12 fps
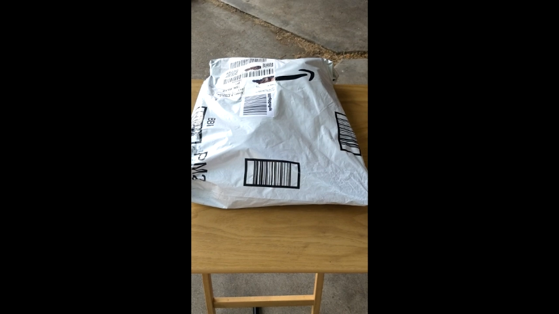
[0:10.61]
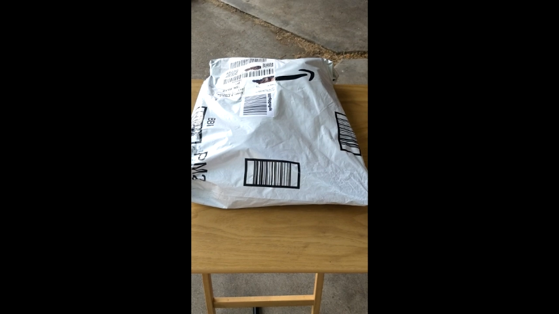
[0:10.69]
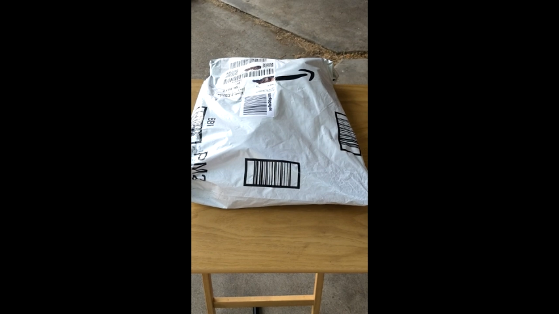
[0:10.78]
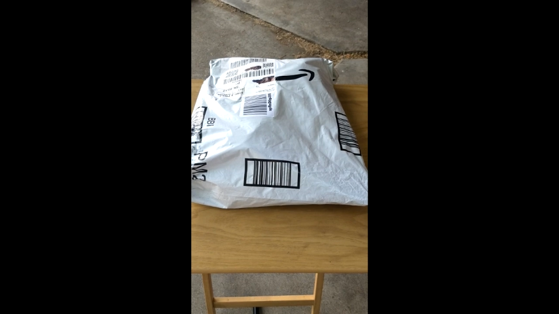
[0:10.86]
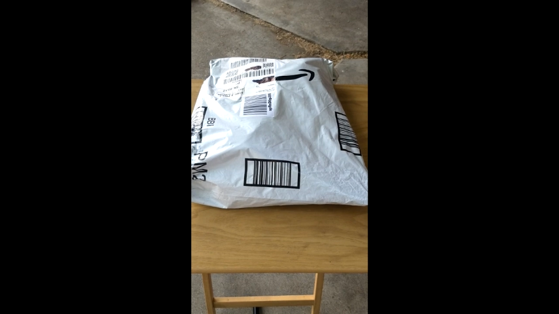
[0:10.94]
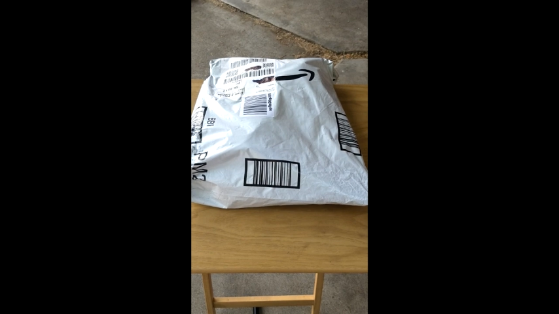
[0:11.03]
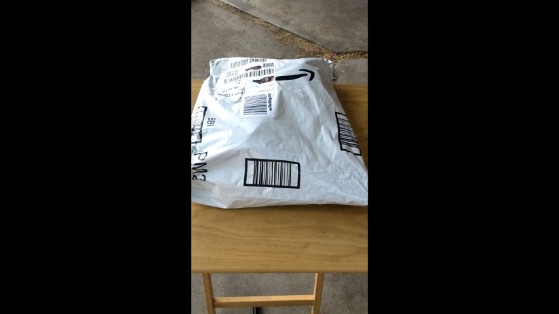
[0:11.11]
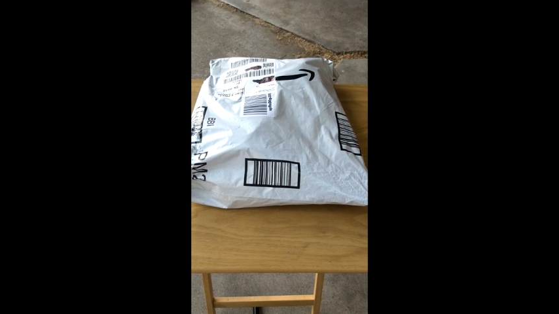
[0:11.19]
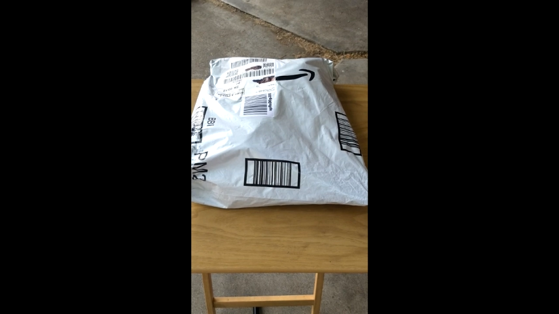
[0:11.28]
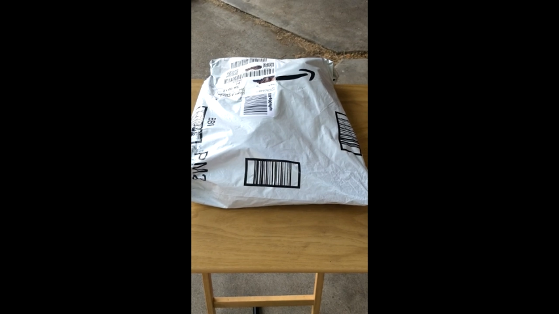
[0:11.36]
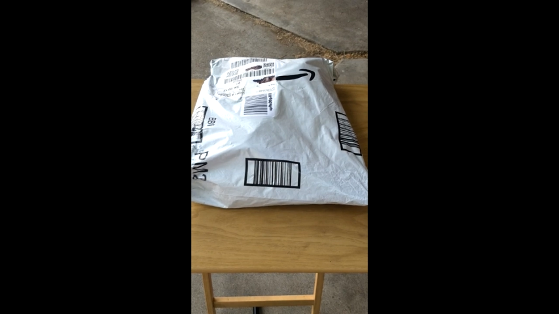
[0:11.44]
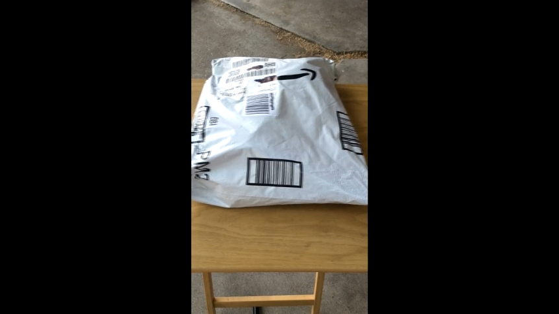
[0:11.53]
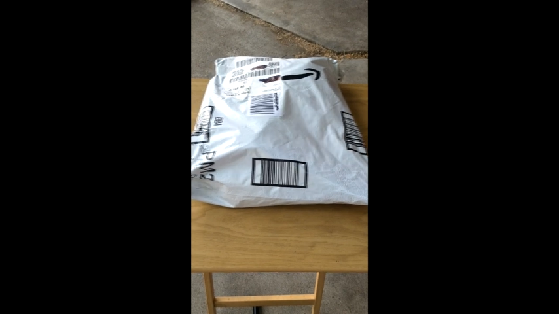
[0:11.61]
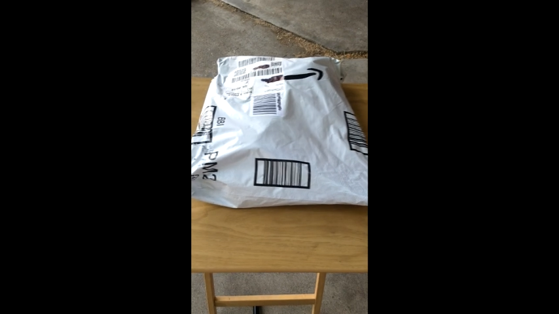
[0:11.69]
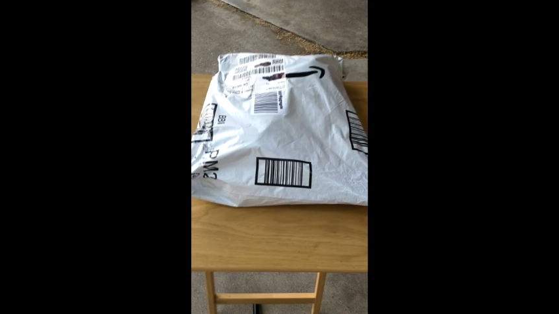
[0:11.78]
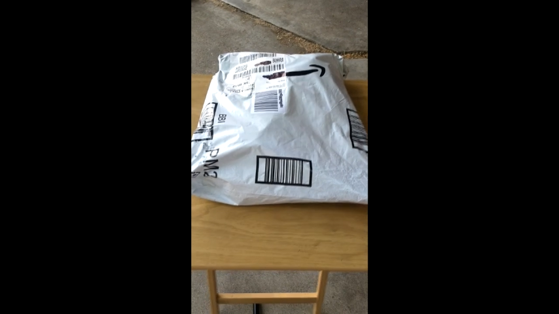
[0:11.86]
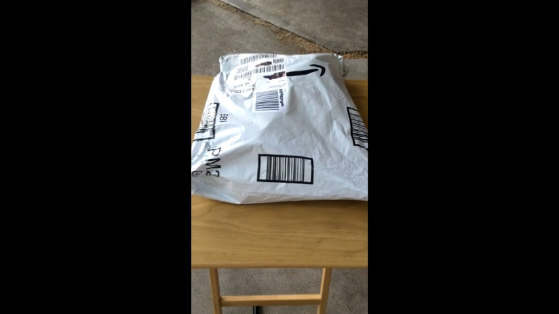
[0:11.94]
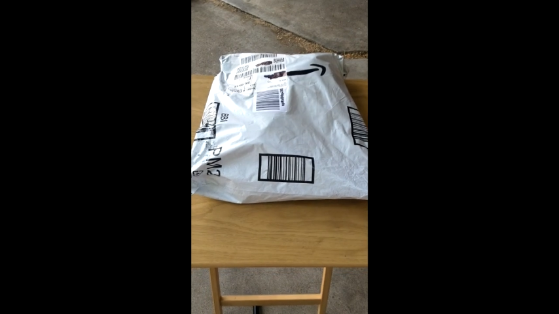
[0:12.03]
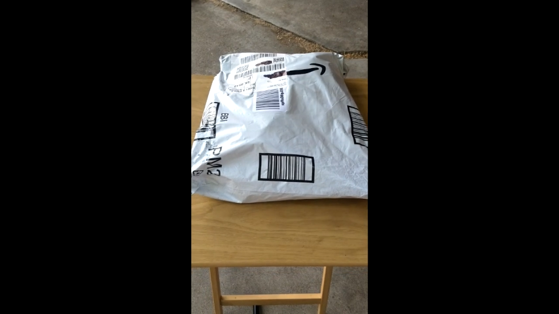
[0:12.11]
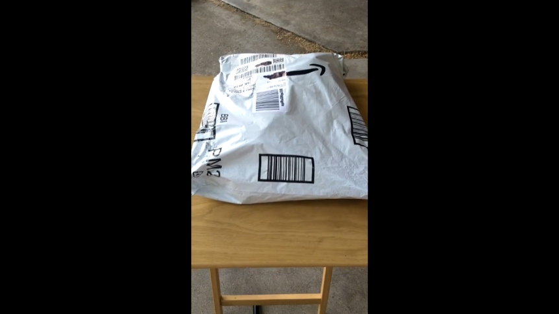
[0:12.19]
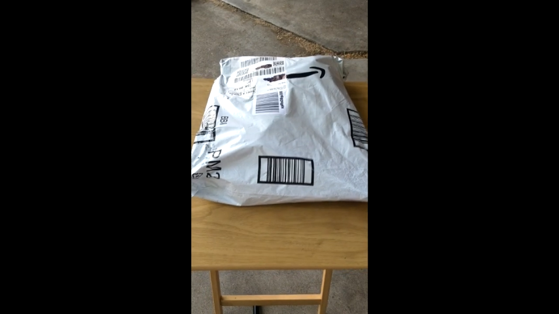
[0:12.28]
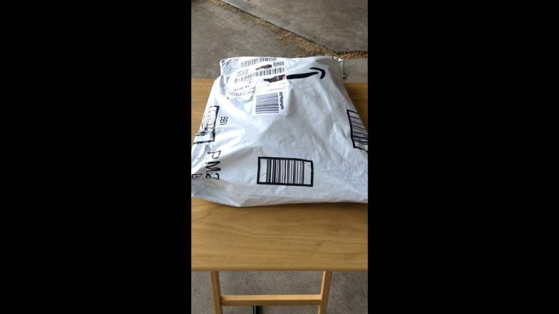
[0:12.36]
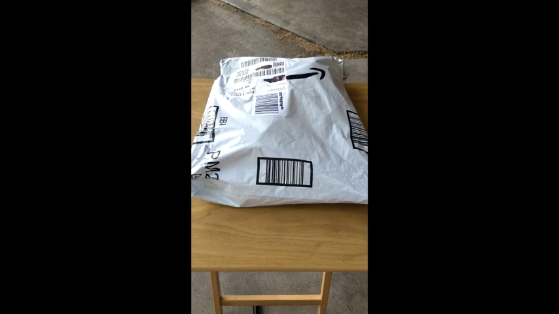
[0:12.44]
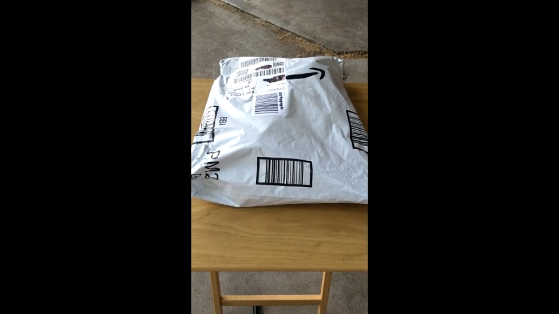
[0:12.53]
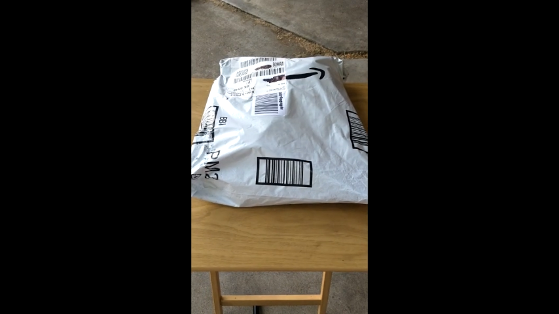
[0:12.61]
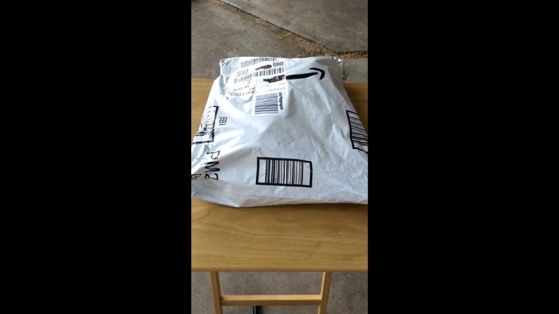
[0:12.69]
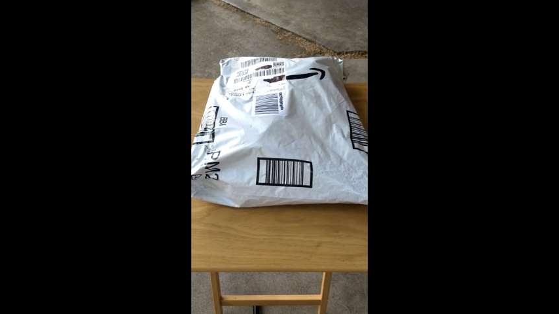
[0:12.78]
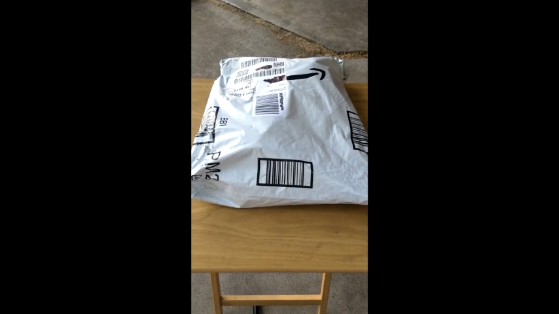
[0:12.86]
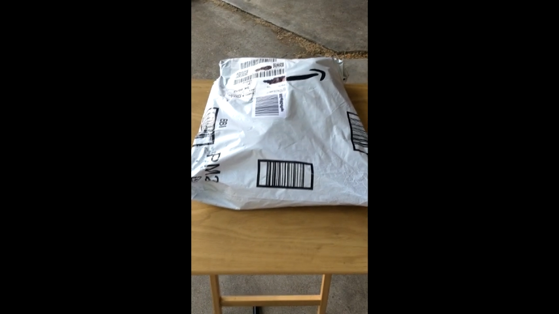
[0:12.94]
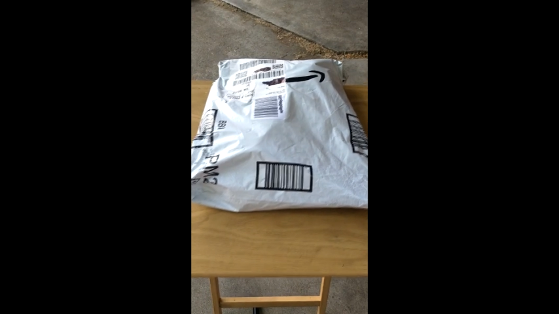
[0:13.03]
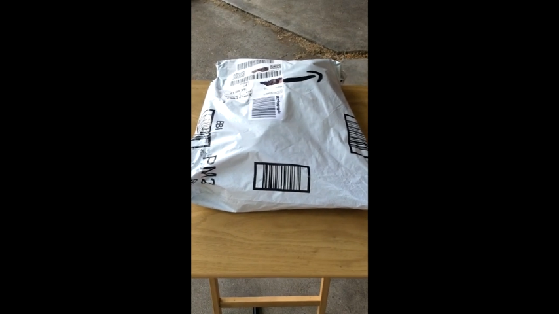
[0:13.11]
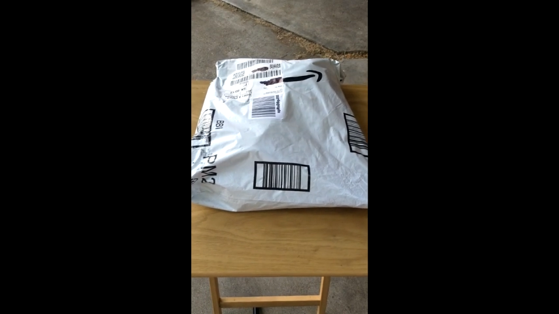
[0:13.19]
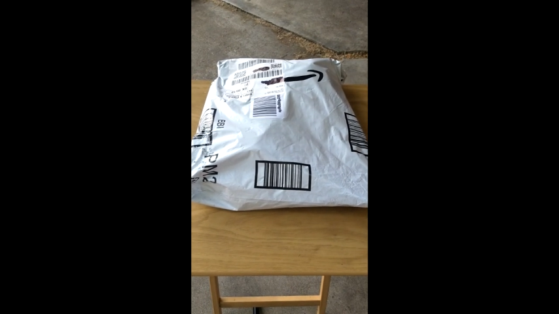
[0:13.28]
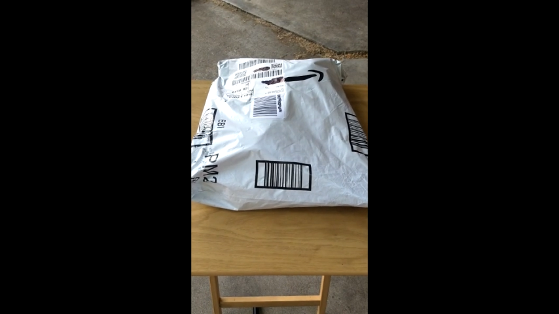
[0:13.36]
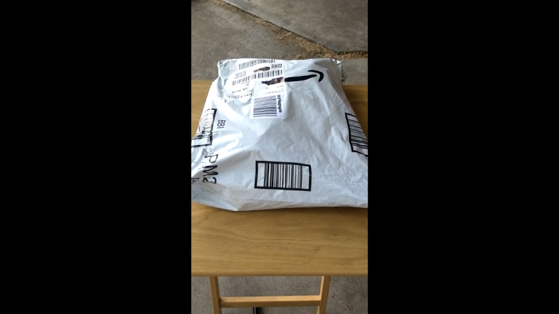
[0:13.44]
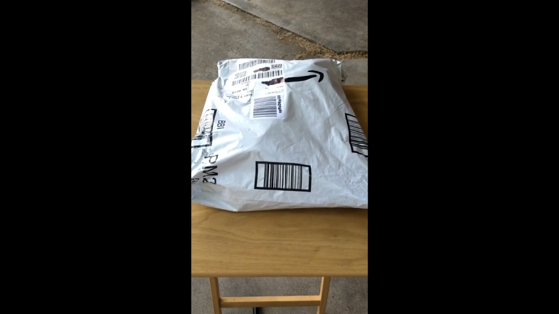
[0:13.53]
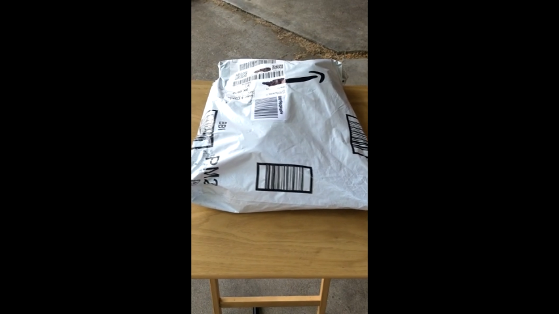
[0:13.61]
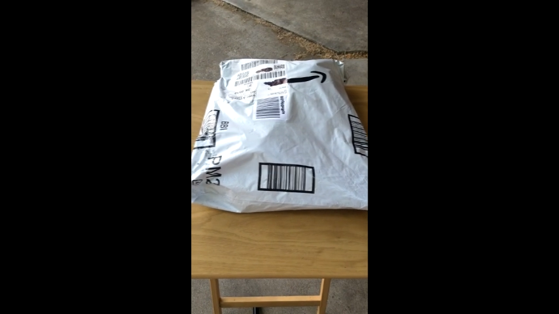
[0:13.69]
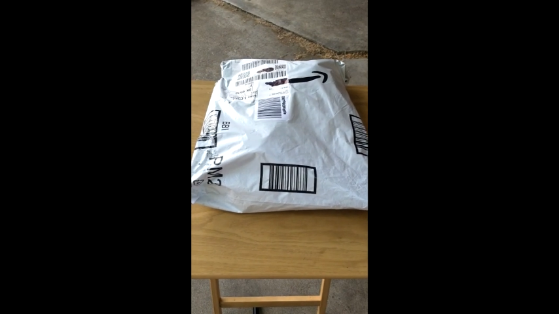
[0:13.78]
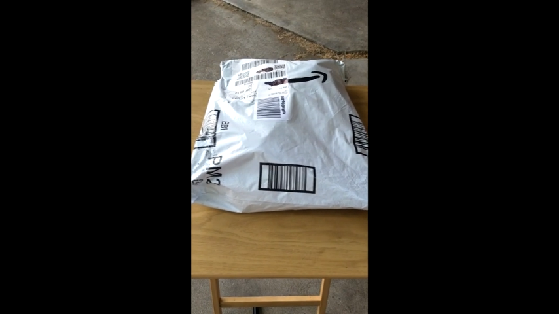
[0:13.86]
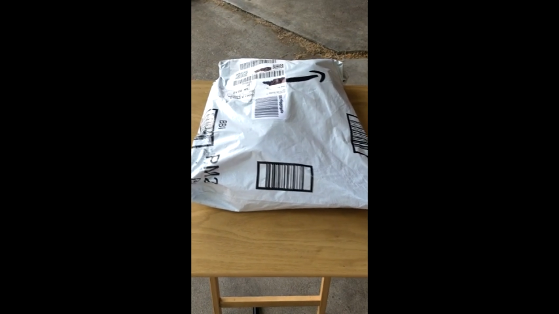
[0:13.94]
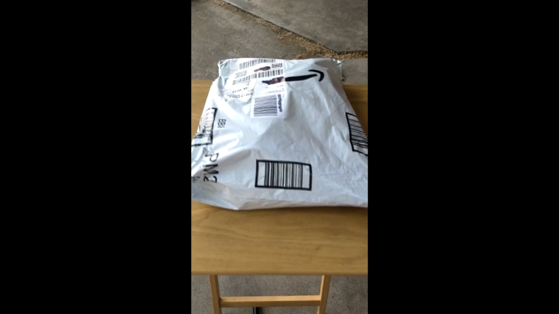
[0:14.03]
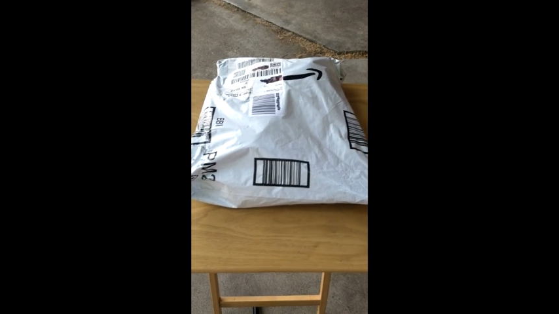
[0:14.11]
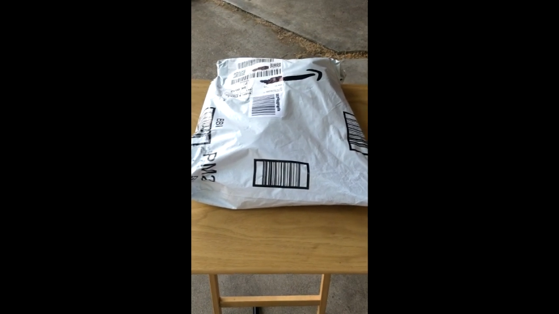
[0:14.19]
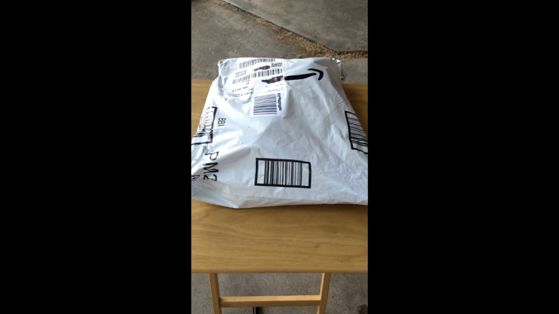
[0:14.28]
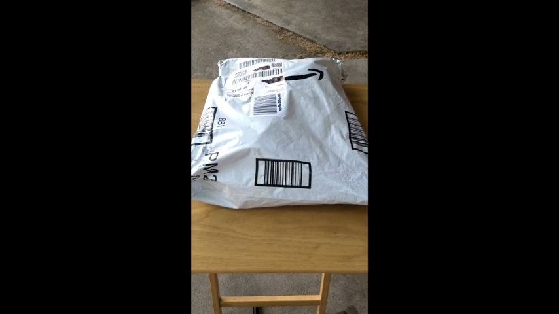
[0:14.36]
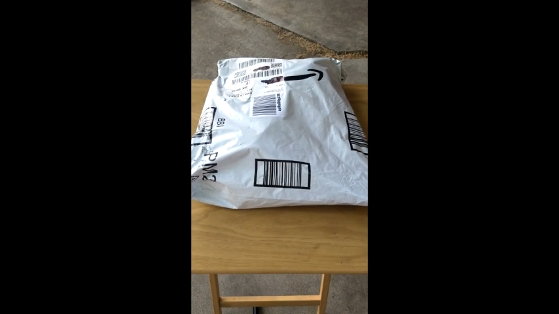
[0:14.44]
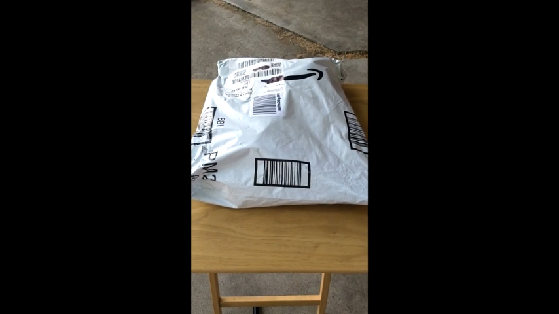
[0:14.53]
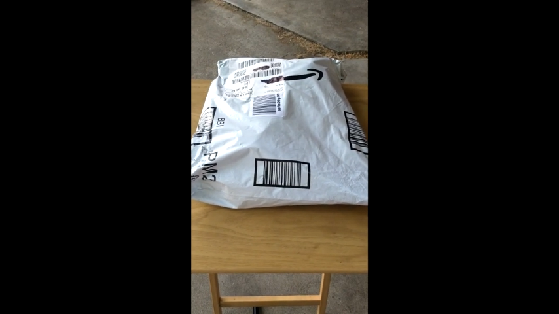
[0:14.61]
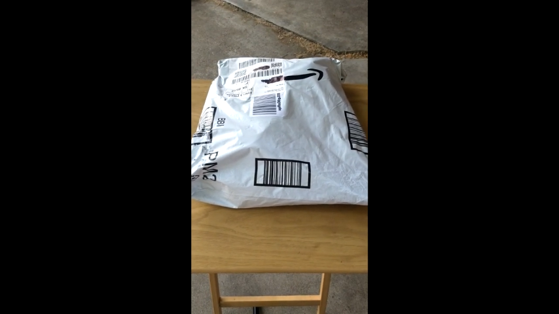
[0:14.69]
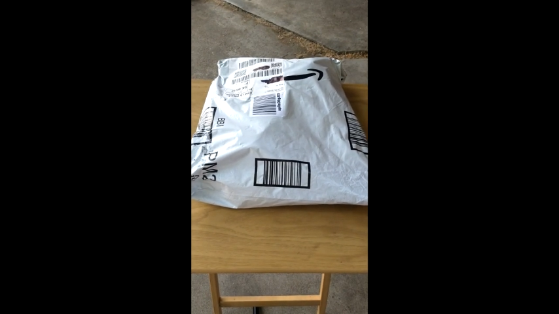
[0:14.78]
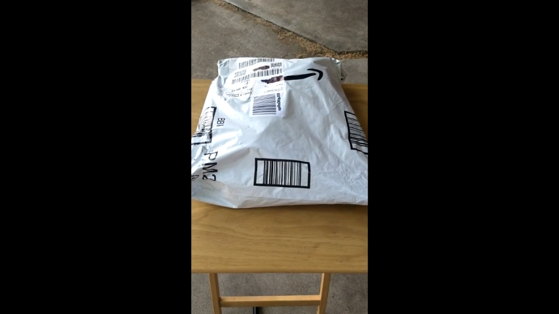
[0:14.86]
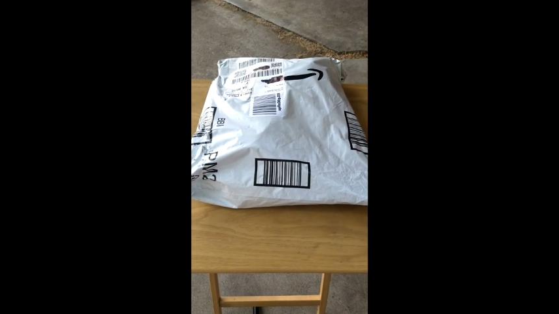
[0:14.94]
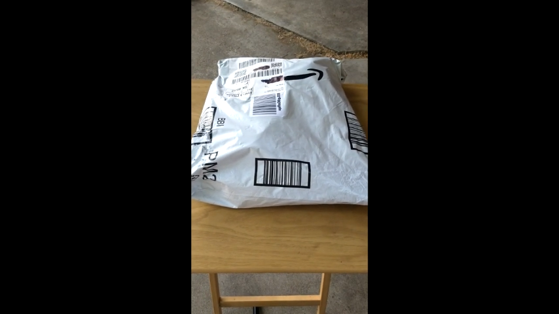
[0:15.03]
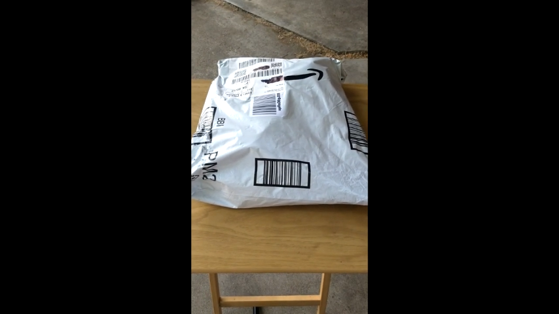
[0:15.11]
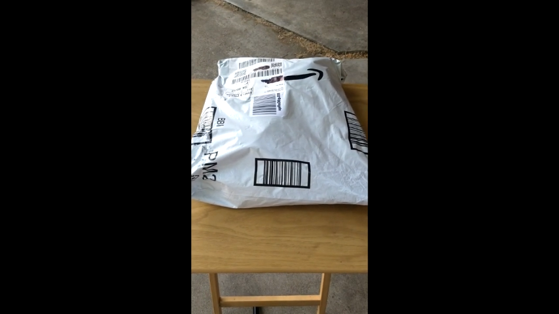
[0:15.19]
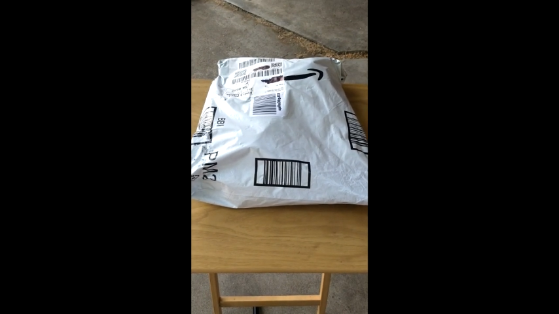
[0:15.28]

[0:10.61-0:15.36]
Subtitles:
[unreadable: no face in view]